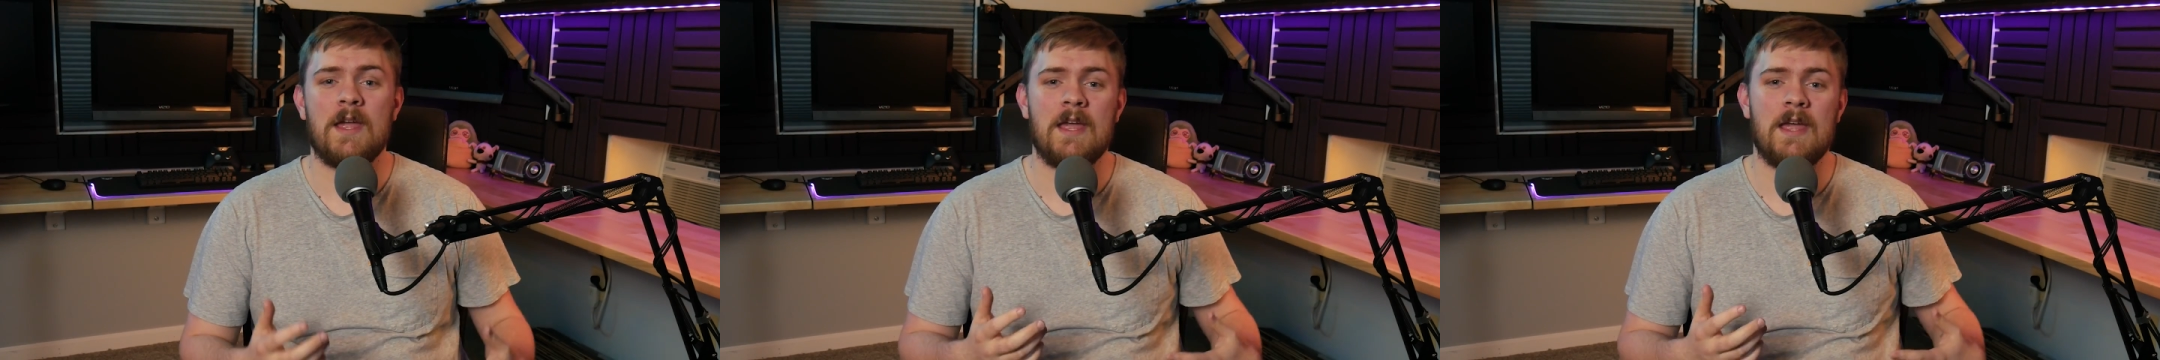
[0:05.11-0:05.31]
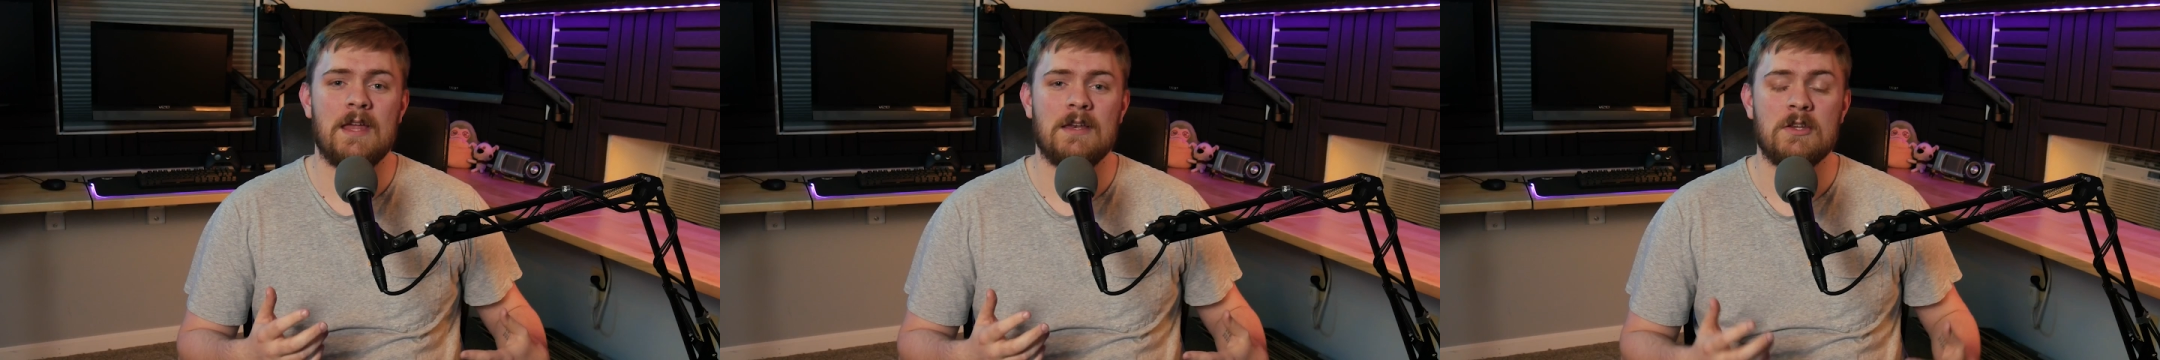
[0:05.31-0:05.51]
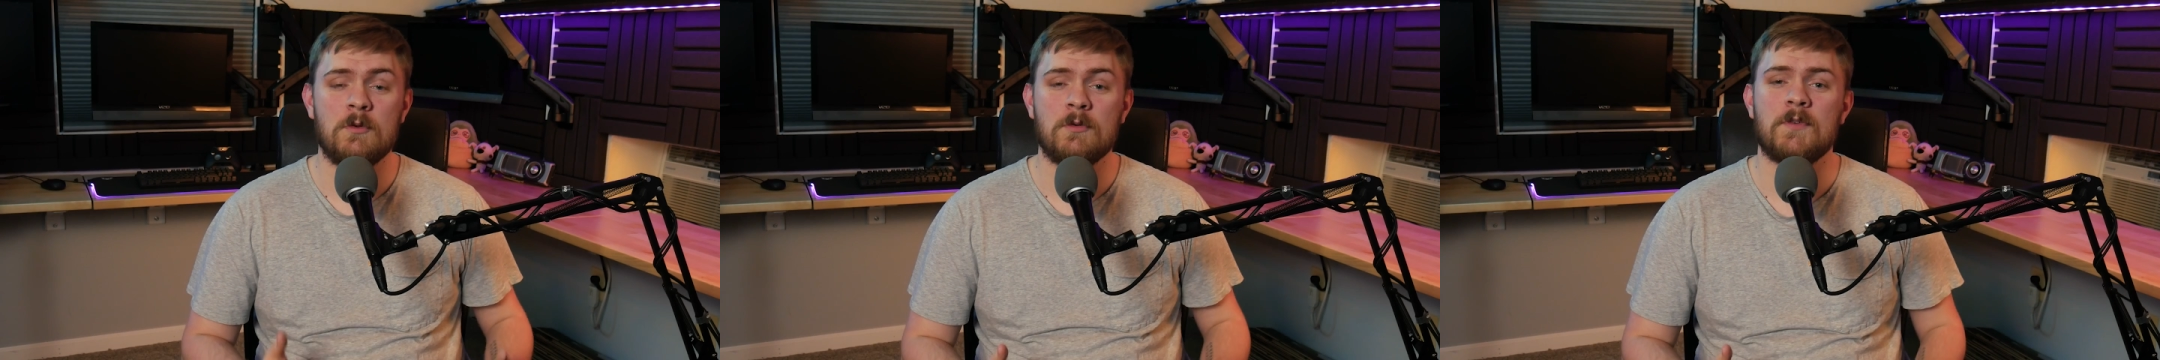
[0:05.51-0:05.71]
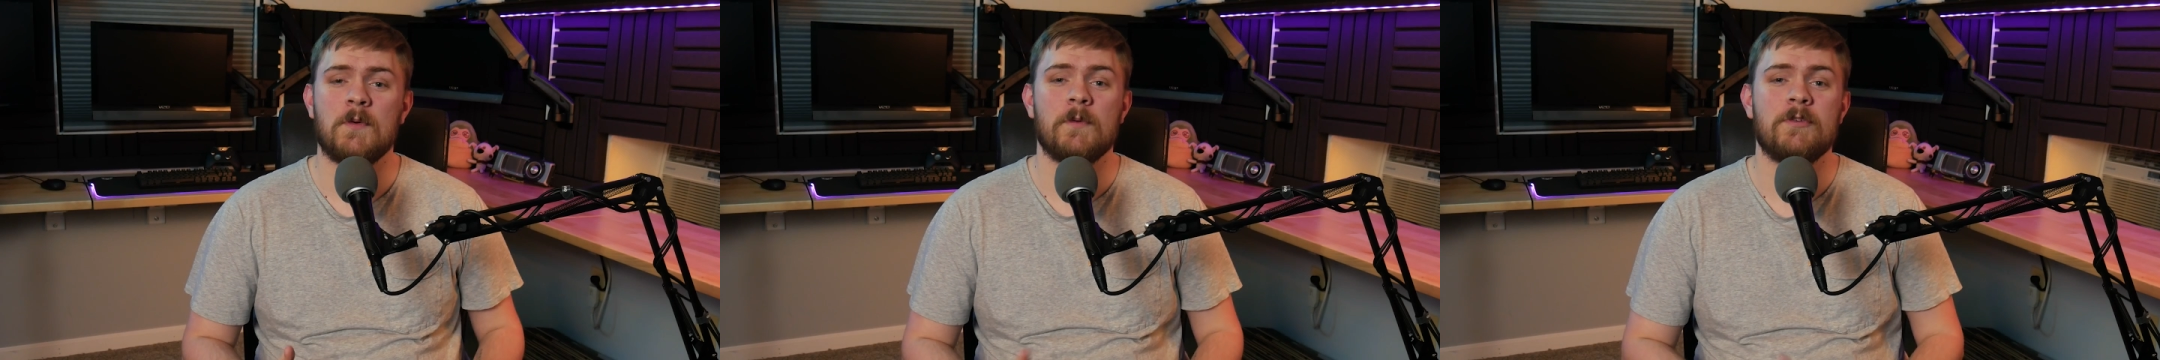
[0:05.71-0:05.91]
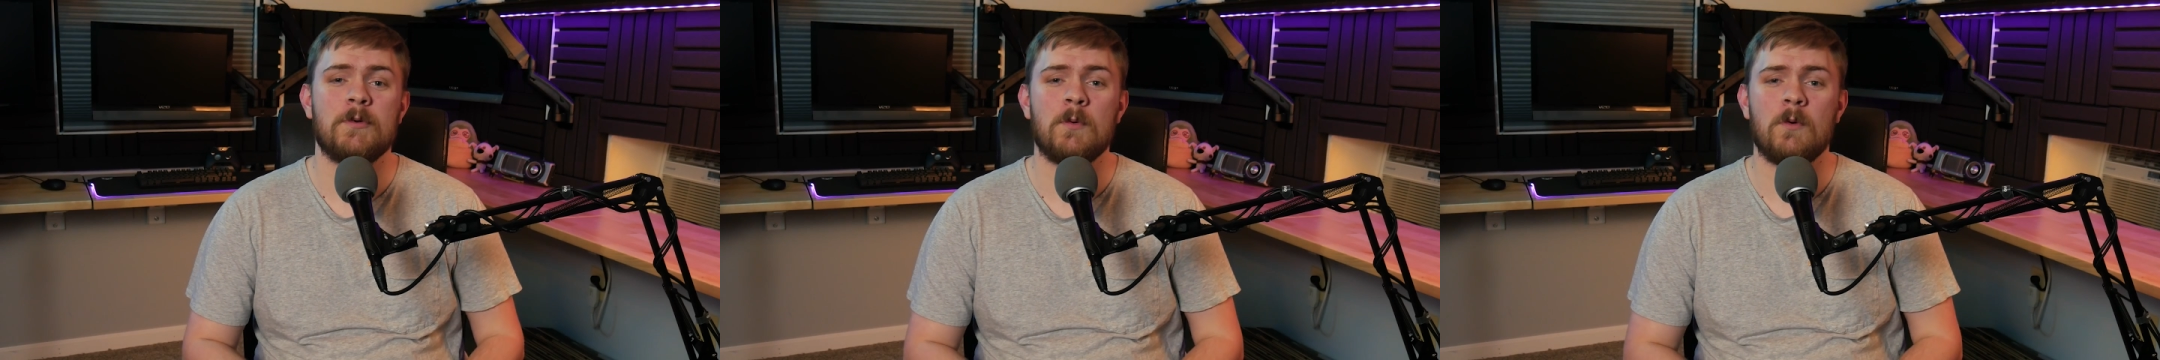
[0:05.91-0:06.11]
and
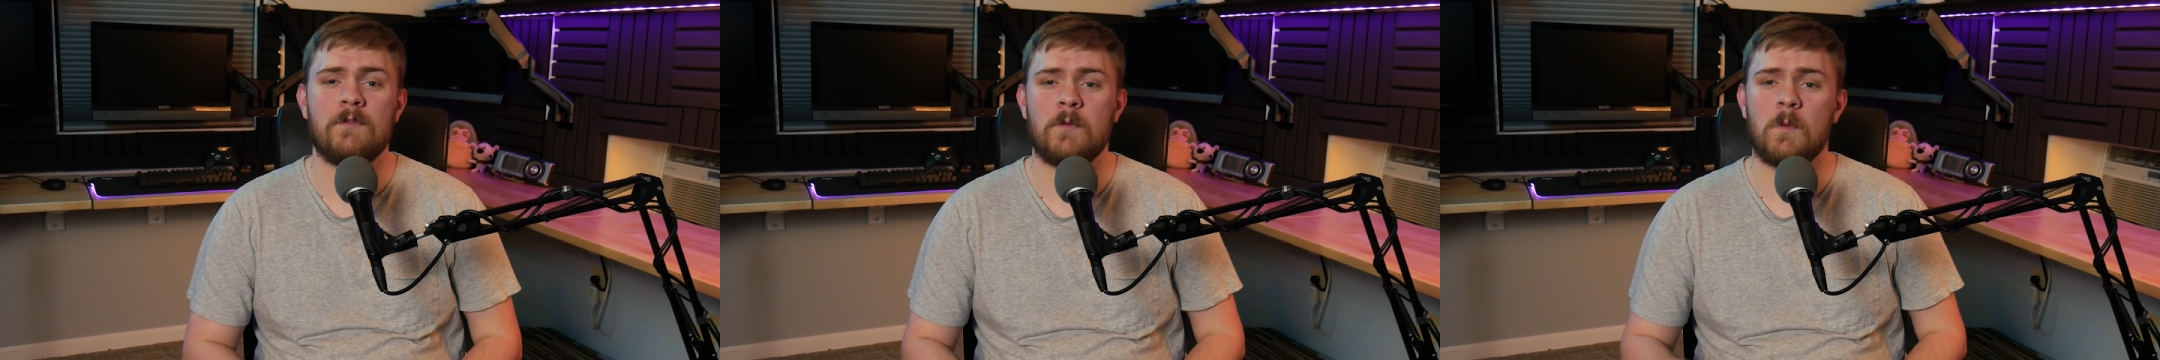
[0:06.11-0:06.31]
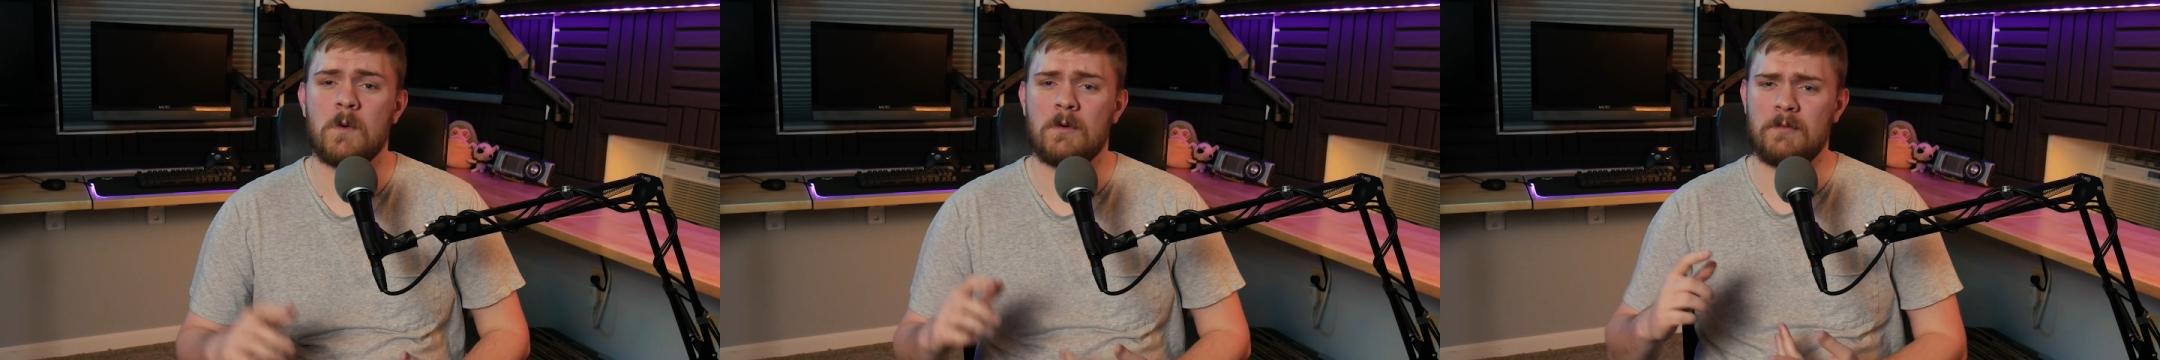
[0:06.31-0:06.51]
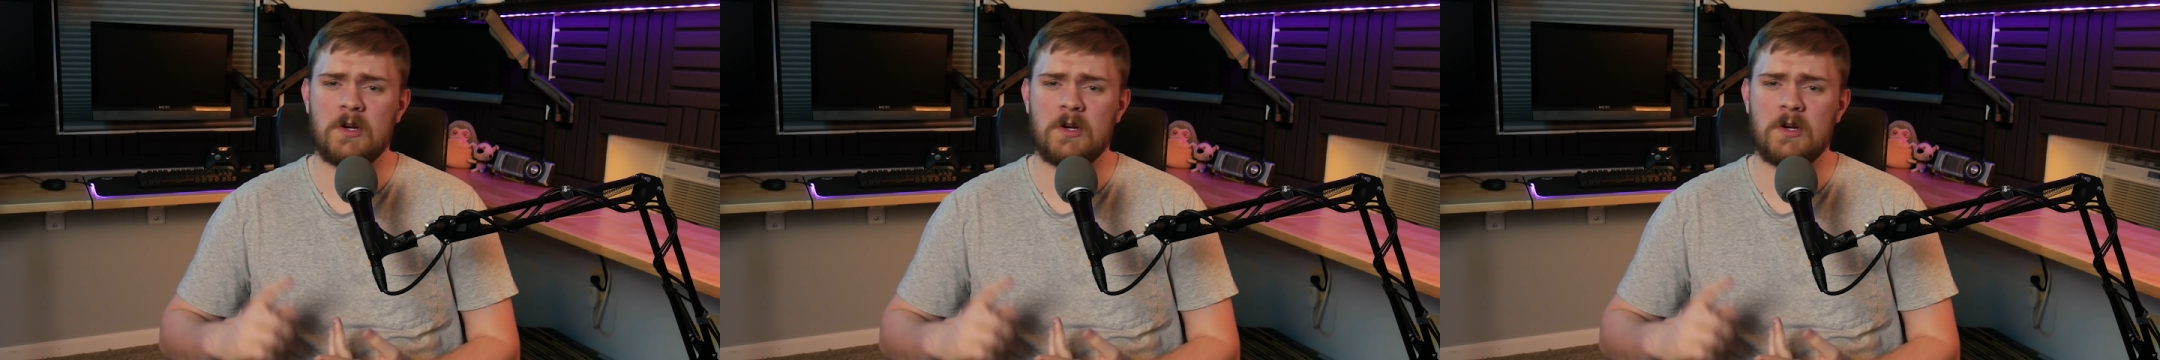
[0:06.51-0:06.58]
useful tool for